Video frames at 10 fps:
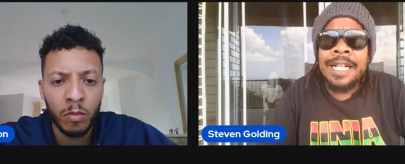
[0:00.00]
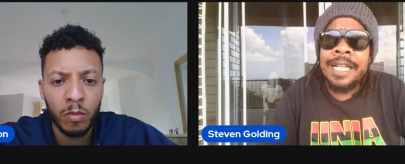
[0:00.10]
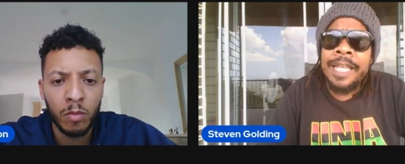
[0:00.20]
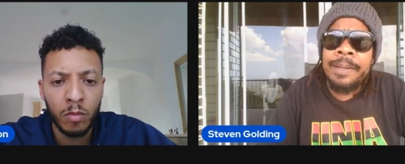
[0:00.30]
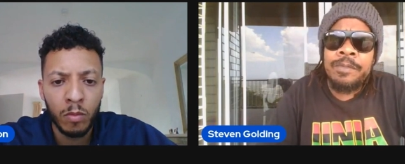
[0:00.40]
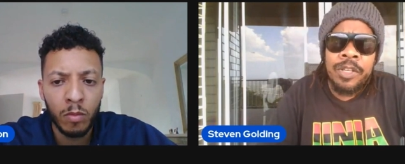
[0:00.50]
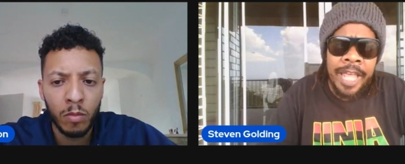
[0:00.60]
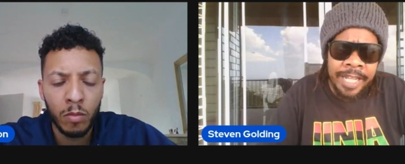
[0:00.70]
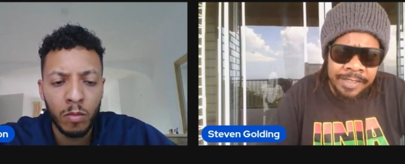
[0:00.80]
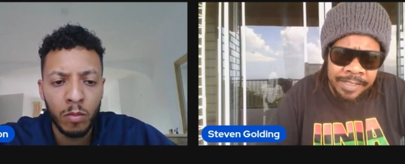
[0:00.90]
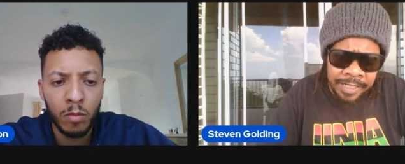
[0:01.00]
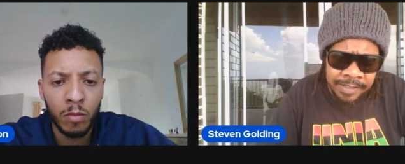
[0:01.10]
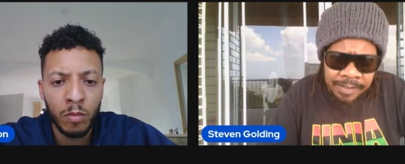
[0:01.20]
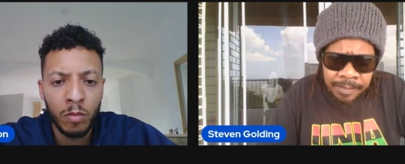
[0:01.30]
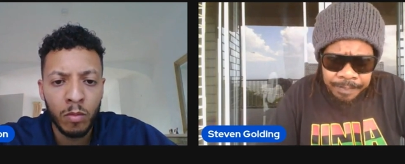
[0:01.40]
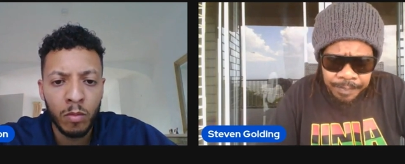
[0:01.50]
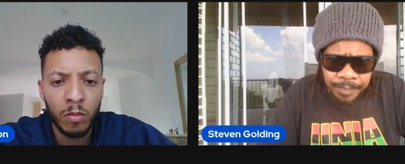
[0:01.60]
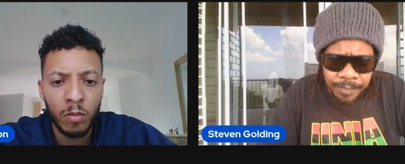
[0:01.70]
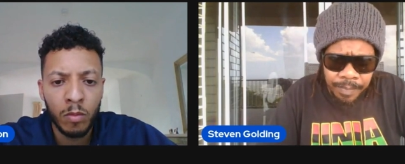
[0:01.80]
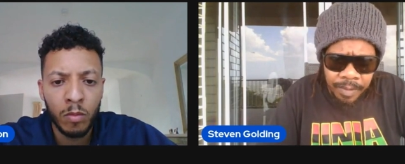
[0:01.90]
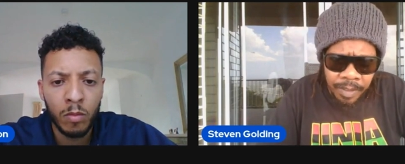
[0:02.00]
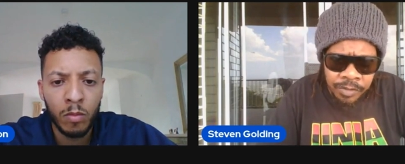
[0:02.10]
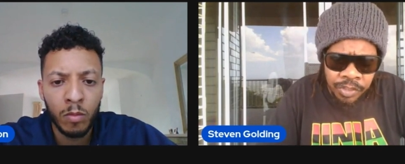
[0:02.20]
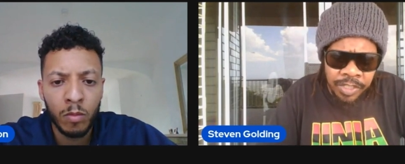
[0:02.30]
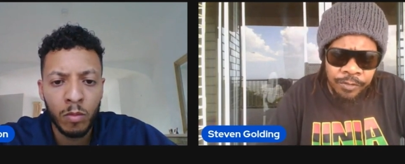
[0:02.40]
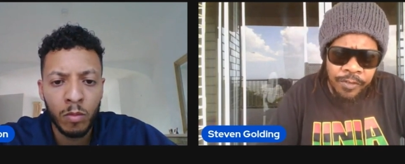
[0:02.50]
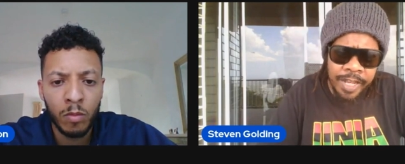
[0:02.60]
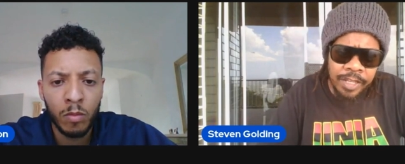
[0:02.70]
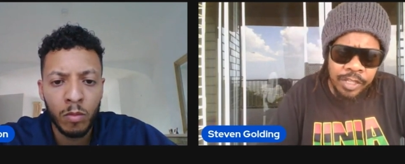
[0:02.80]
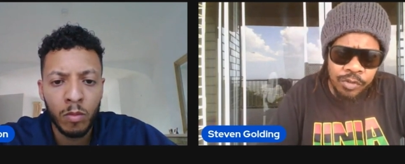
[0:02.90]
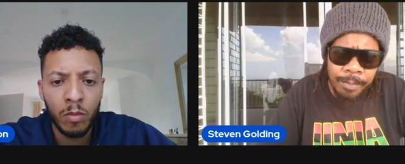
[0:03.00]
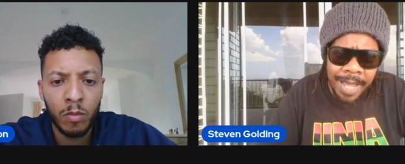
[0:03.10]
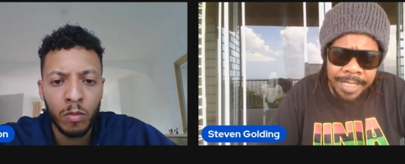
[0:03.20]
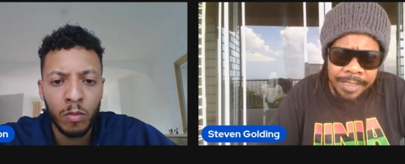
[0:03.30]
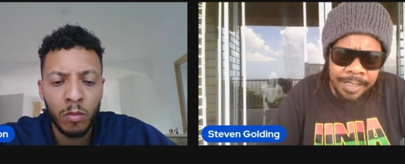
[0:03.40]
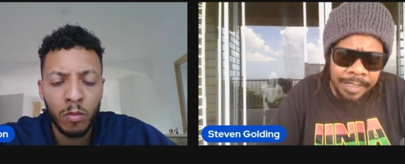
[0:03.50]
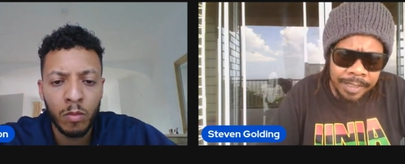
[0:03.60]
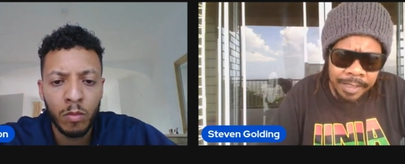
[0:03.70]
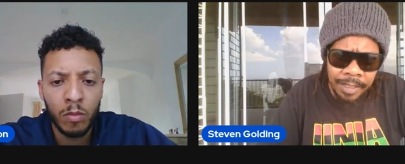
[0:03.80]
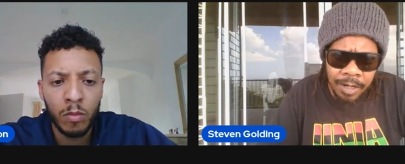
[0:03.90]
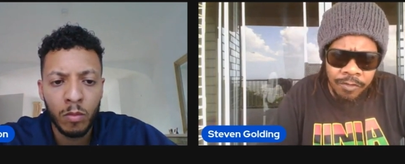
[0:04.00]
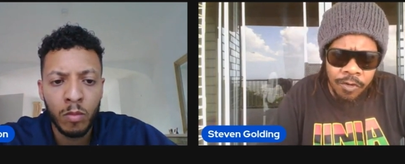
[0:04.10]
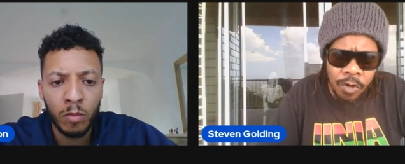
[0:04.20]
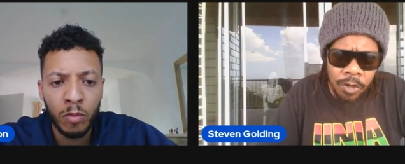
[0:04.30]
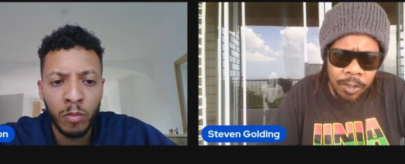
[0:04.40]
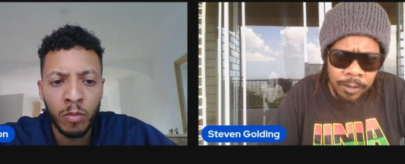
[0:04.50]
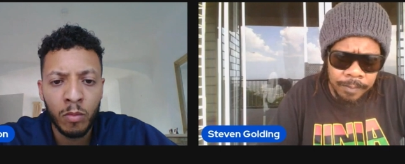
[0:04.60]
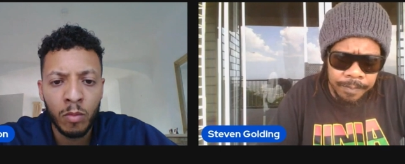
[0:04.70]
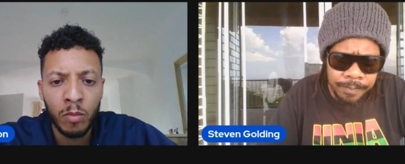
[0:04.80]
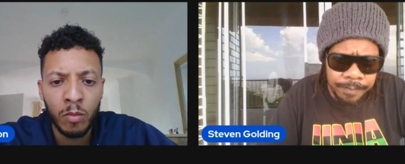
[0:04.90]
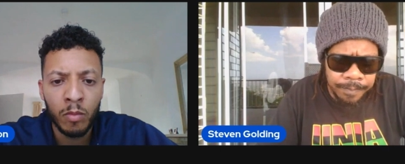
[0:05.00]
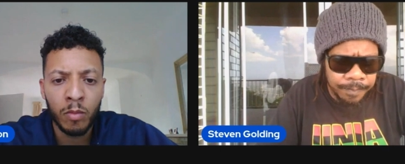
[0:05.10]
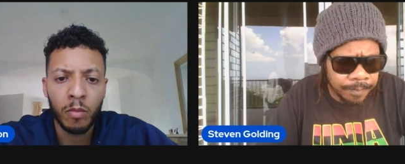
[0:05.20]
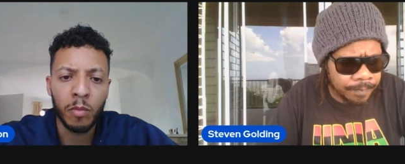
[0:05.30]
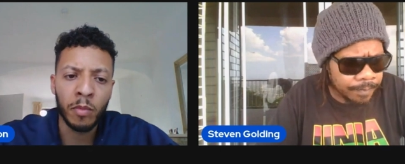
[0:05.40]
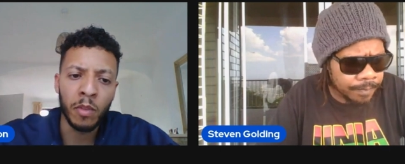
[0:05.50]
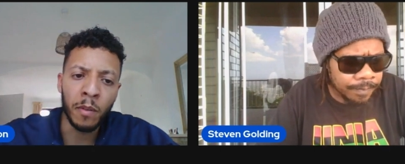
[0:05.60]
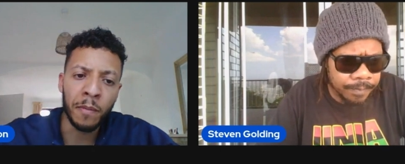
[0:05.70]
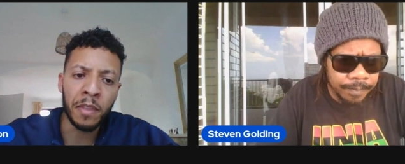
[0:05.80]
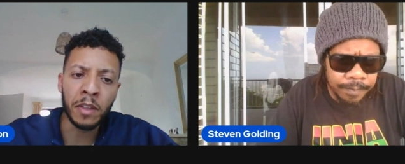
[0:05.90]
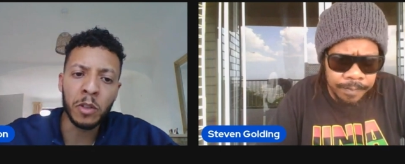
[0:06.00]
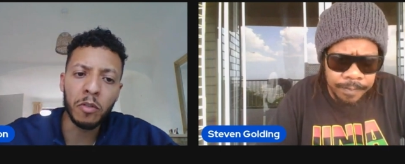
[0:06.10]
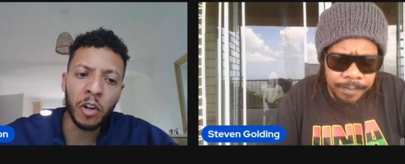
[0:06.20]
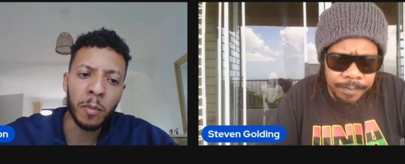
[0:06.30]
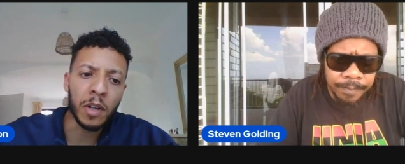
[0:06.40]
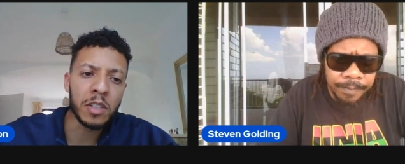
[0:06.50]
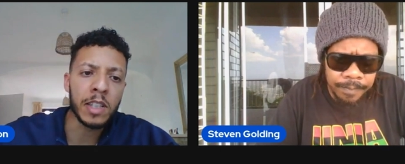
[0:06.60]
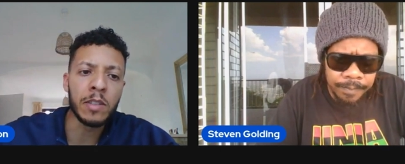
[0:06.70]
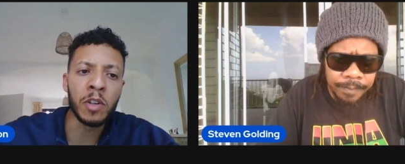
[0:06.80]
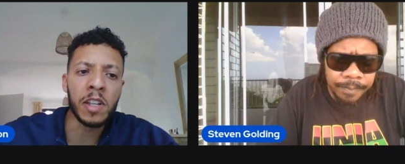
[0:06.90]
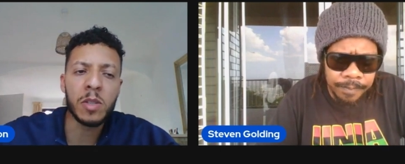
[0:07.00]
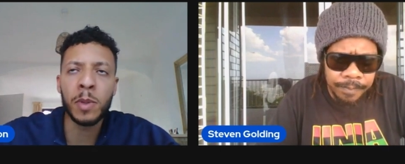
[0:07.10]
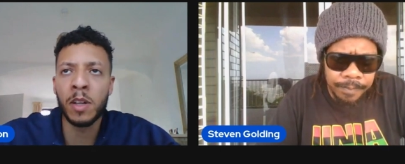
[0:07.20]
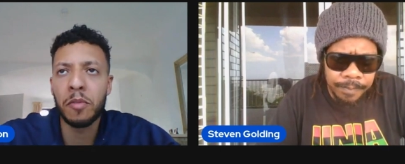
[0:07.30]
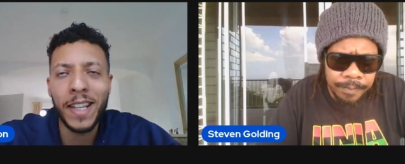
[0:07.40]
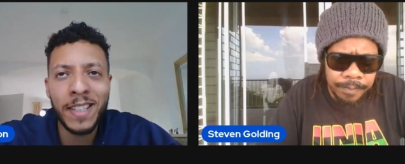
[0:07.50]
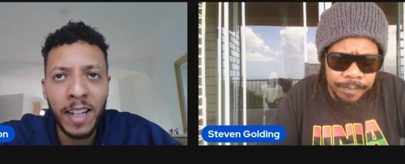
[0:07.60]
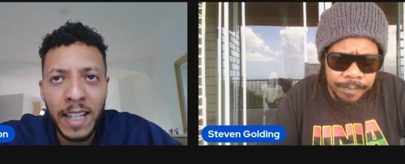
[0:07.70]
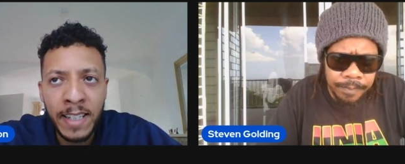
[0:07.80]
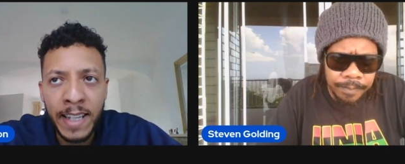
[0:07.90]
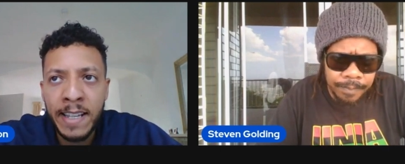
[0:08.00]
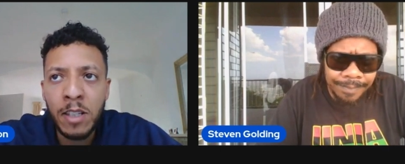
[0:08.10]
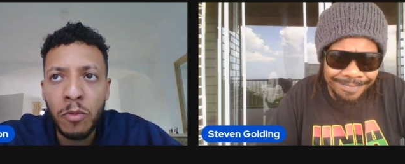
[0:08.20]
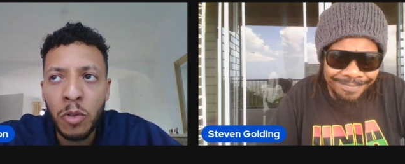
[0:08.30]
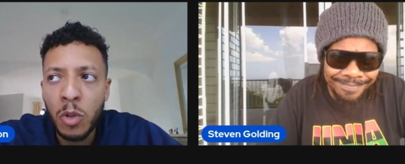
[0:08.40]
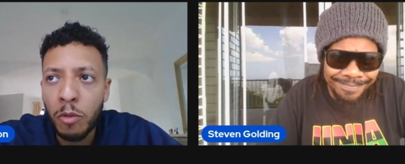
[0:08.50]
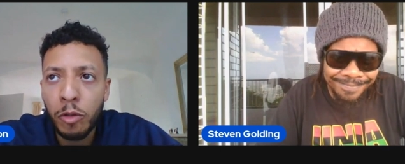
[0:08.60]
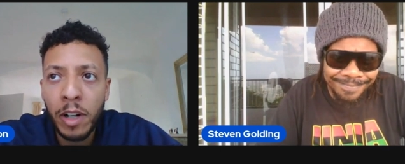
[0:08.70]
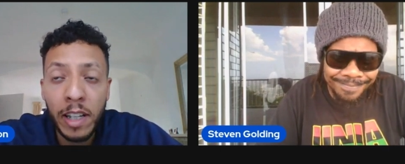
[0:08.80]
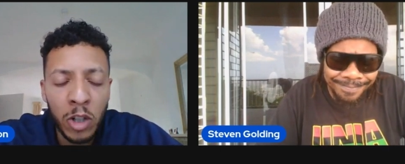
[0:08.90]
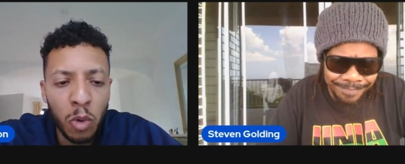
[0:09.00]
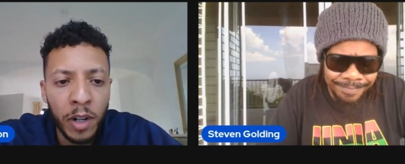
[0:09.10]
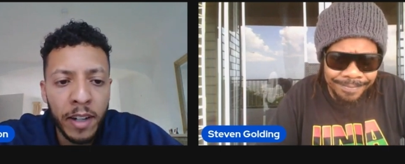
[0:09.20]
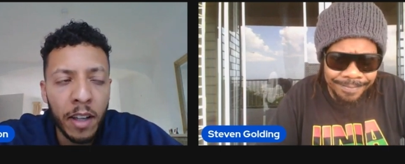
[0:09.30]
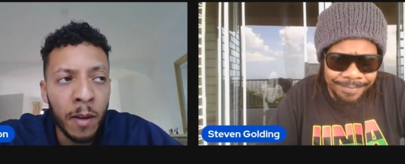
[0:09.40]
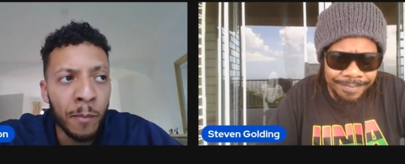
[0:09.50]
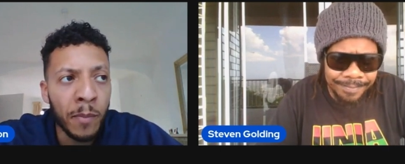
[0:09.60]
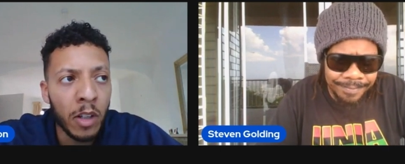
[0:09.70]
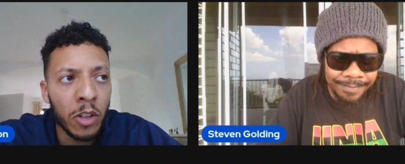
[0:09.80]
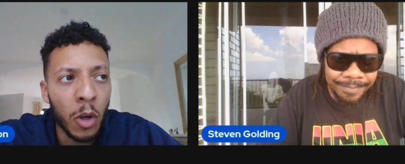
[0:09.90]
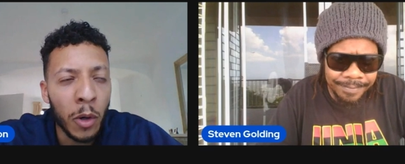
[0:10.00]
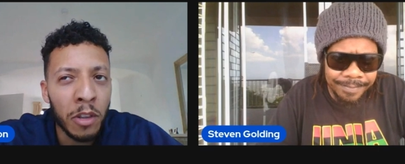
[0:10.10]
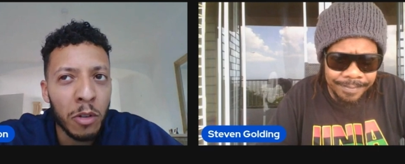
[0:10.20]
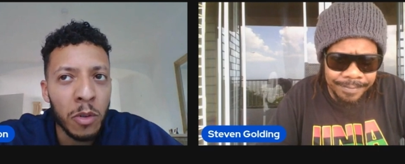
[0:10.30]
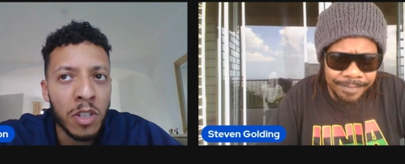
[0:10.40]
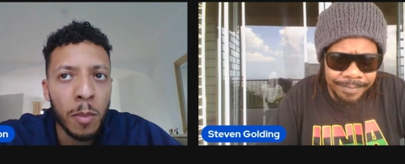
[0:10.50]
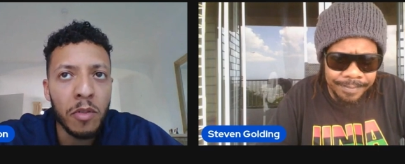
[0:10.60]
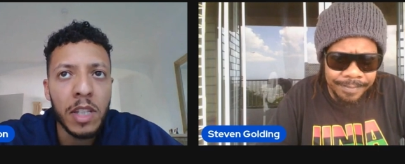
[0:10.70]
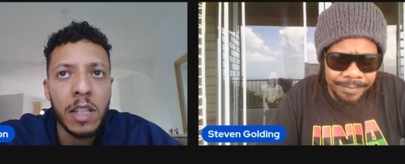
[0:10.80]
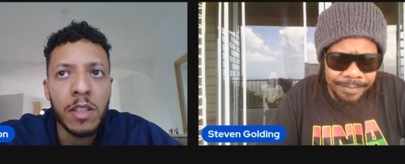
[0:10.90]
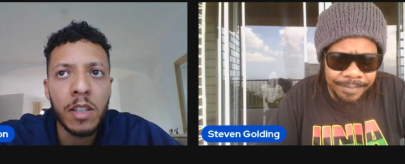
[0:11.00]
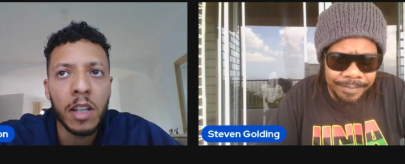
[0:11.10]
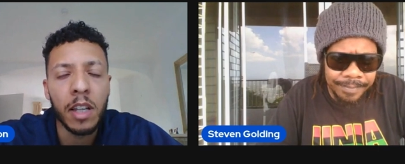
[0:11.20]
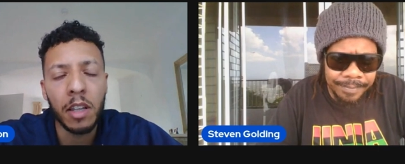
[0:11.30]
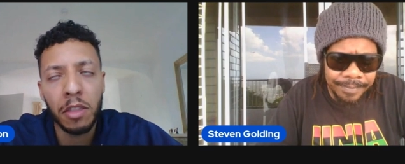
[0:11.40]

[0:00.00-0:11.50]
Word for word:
Speaker 1: claim to exist to defend the humanity of all.
Speaker 2: Thank you very much, Steven. It's been a fascinating interview. I've really enjoyed um, going through some of these uh,